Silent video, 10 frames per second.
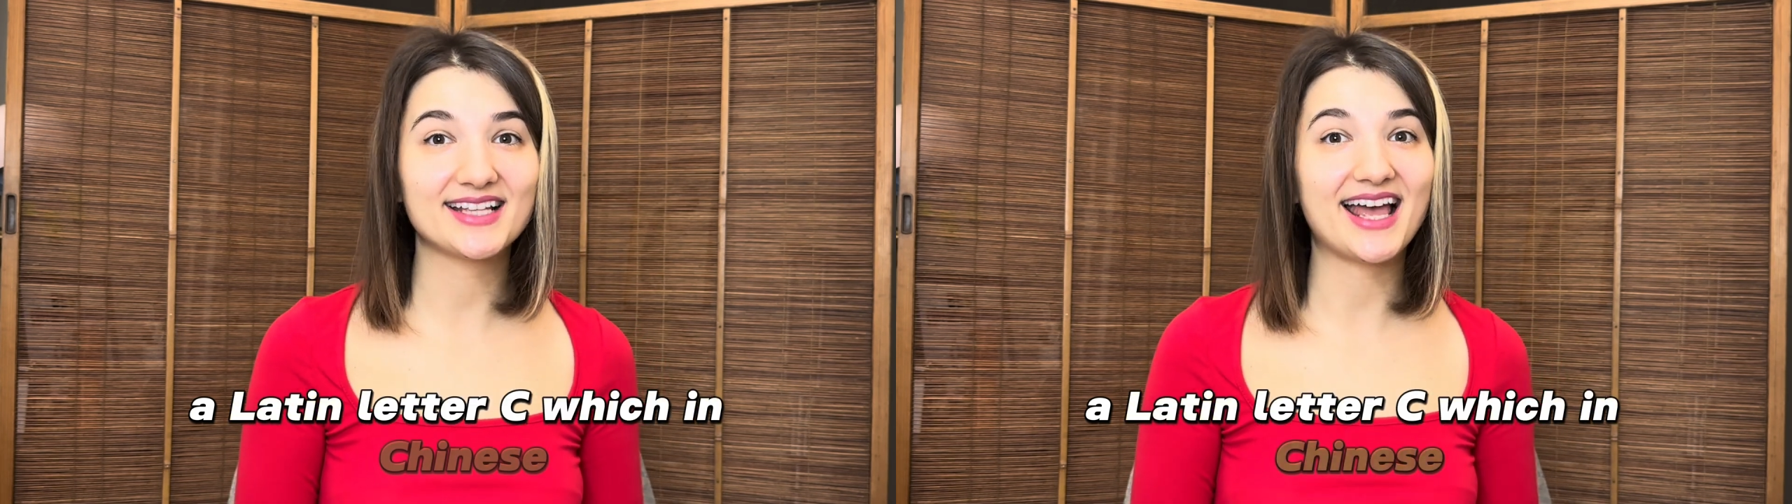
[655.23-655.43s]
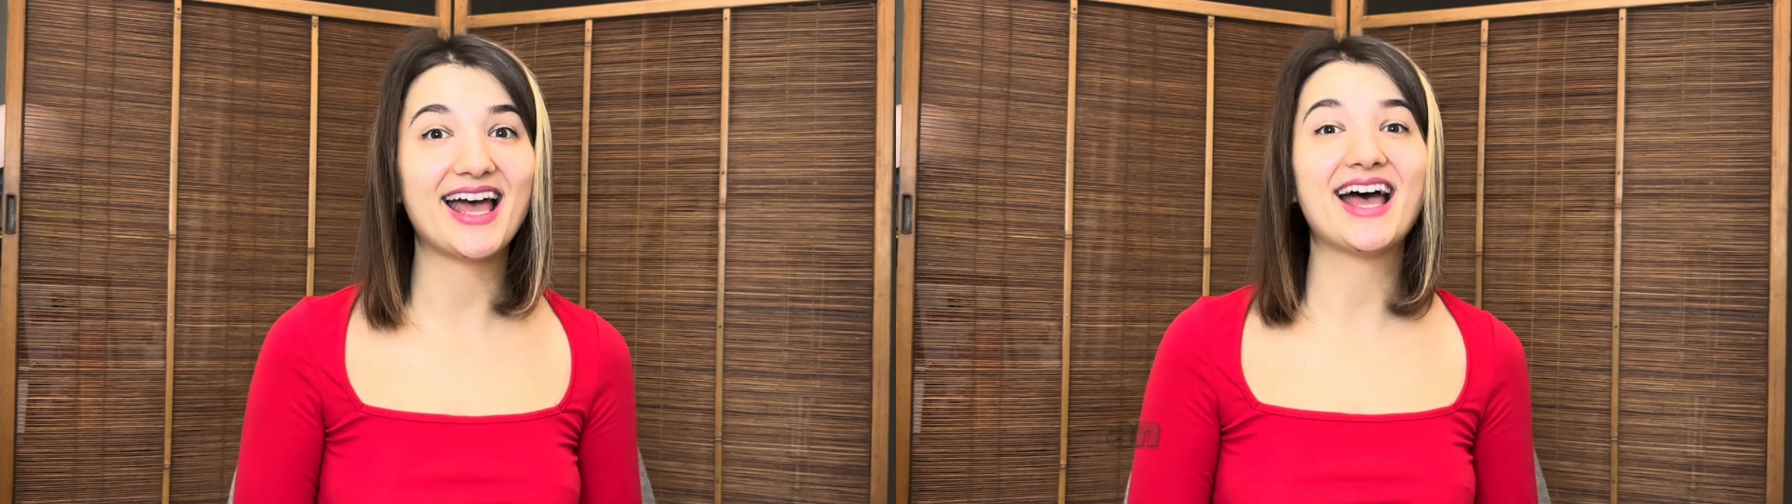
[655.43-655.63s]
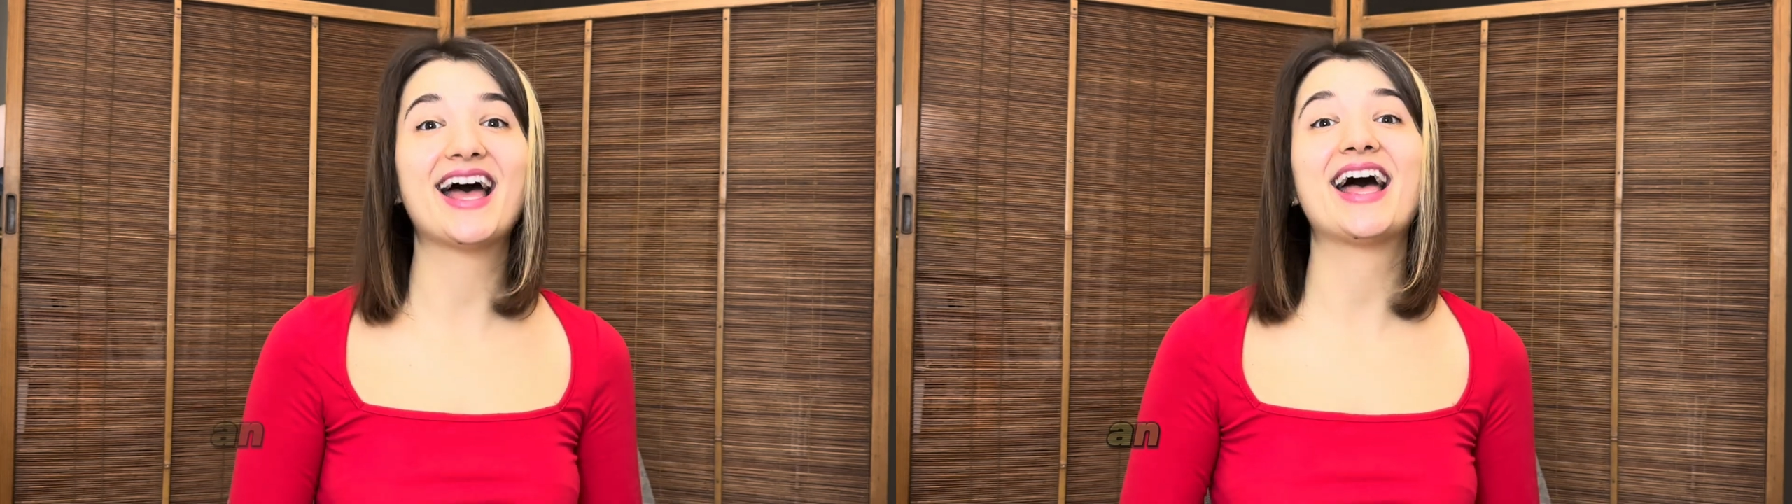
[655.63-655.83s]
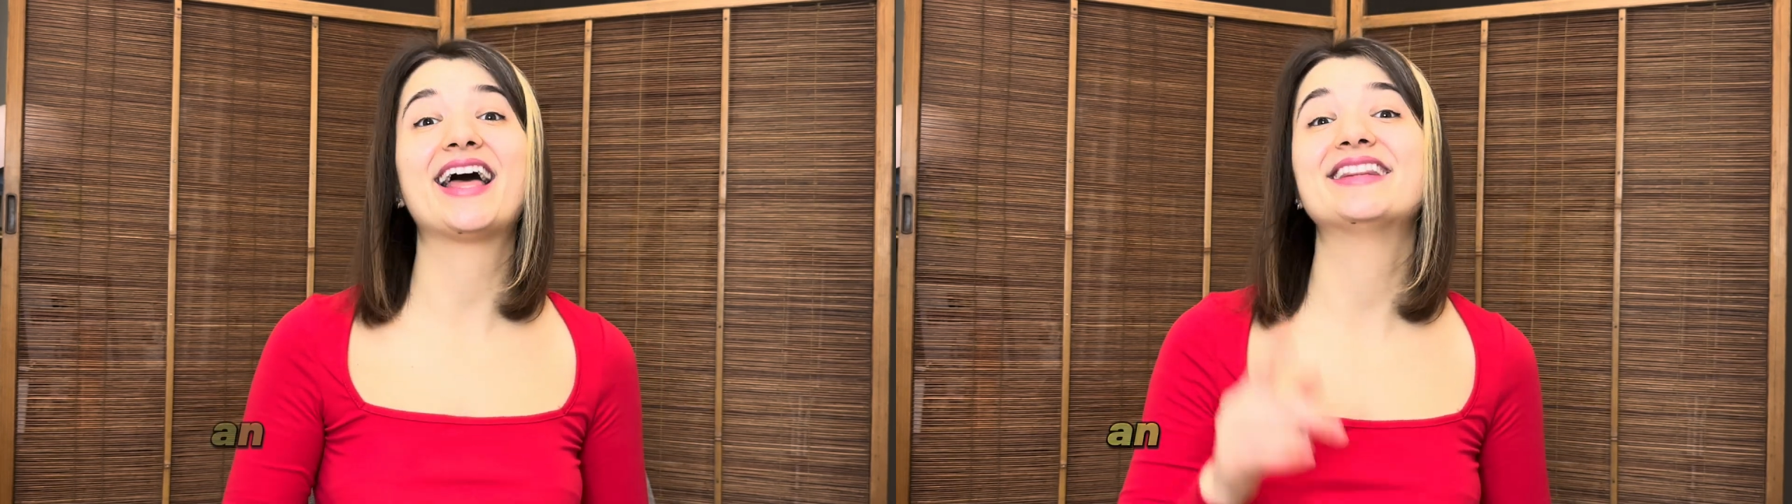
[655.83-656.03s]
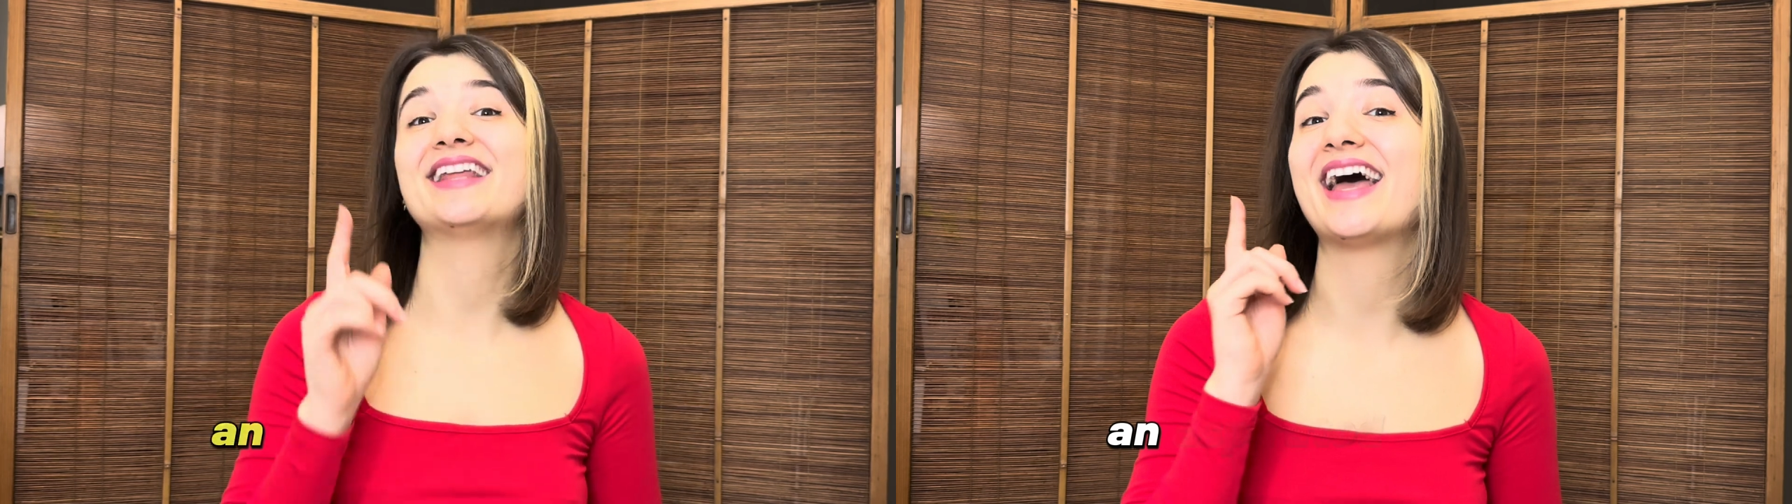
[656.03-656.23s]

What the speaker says: an